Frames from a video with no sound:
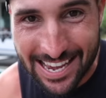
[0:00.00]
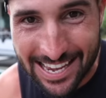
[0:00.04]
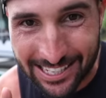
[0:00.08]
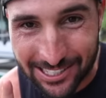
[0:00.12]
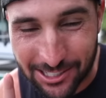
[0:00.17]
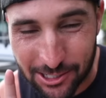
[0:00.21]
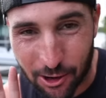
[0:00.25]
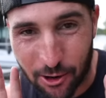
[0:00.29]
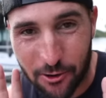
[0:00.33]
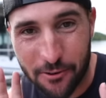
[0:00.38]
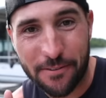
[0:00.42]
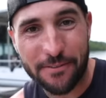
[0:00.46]

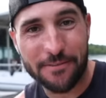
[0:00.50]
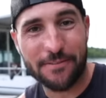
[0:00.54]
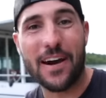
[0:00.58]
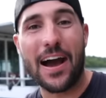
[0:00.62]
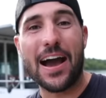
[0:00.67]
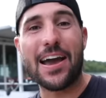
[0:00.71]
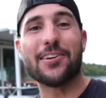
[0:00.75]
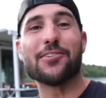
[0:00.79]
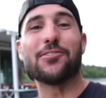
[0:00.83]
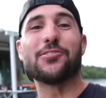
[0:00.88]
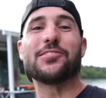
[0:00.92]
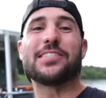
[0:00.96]
is our
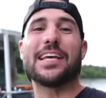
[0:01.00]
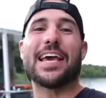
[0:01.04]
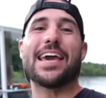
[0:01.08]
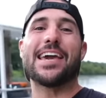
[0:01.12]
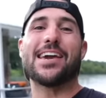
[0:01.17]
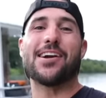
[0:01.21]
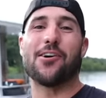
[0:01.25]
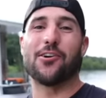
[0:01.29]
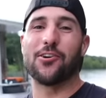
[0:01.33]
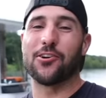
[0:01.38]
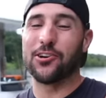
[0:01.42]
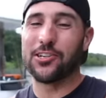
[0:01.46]
final day
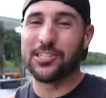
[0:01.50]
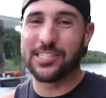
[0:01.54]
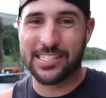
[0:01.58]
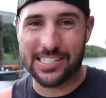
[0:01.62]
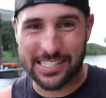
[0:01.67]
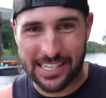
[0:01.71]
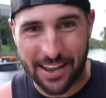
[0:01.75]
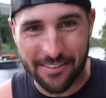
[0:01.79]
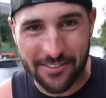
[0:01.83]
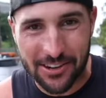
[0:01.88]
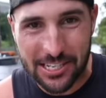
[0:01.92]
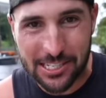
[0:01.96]
on our
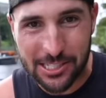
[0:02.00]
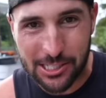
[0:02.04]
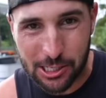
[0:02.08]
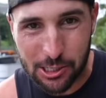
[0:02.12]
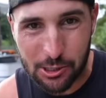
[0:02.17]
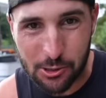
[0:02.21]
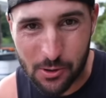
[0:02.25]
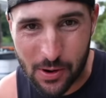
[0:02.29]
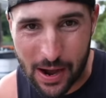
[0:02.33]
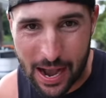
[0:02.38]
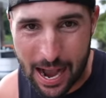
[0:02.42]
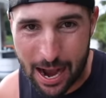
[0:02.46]

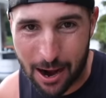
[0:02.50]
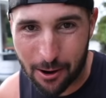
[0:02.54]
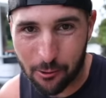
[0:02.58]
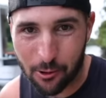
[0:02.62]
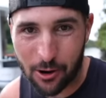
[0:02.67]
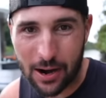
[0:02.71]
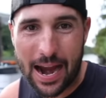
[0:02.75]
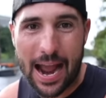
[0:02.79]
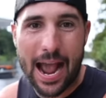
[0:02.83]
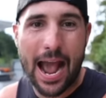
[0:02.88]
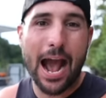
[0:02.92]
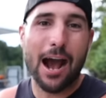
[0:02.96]

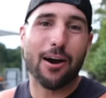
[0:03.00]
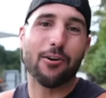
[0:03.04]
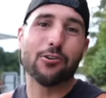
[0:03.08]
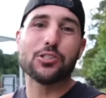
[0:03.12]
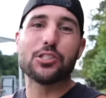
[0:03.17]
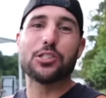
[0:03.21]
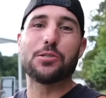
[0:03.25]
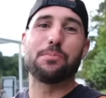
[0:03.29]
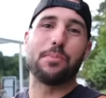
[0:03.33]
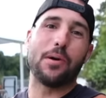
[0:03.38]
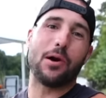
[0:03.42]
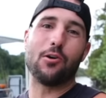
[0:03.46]
72-hour
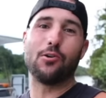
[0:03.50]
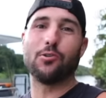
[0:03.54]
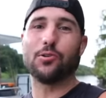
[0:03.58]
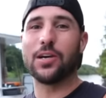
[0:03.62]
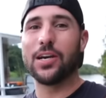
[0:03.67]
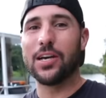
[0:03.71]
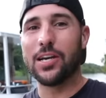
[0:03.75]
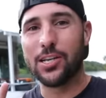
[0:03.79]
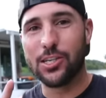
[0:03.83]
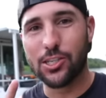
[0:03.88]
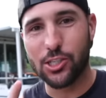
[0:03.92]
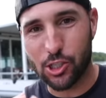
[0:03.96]
houseboat
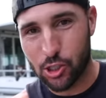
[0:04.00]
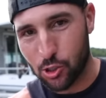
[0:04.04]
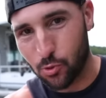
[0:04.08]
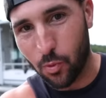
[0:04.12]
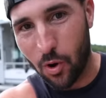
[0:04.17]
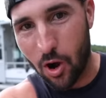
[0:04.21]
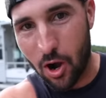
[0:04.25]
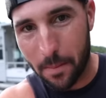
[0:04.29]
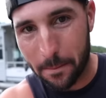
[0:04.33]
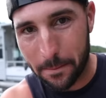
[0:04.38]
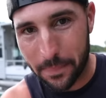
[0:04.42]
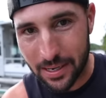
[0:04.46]

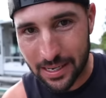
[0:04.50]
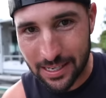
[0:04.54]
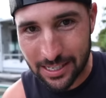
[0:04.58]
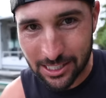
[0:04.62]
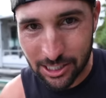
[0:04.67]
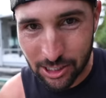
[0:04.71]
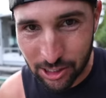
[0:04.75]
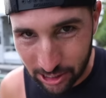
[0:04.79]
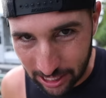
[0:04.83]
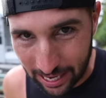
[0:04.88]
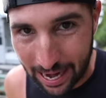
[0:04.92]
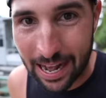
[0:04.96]
swamp
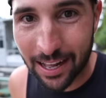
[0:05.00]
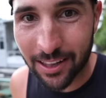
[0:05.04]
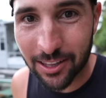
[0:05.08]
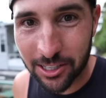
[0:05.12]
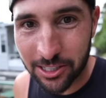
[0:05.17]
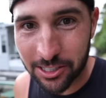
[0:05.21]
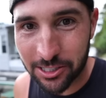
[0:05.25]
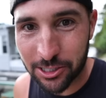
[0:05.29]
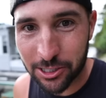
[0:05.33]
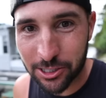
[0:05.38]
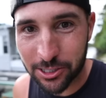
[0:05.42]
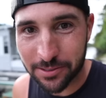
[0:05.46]

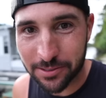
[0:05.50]
challenge.